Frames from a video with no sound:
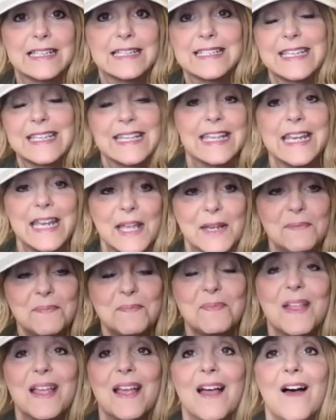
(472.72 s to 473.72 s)
to get
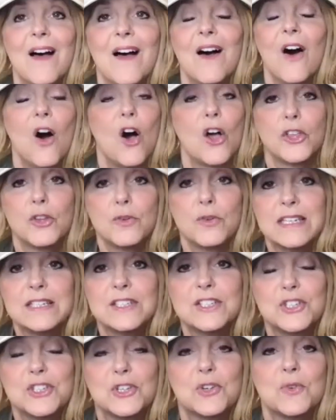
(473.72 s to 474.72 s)
in. All you need
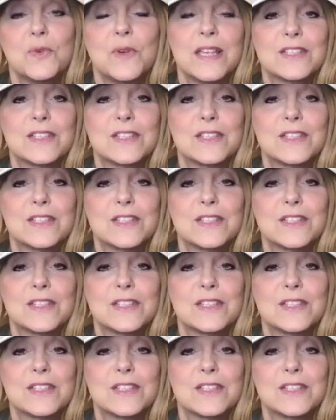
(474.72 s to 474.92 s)
to do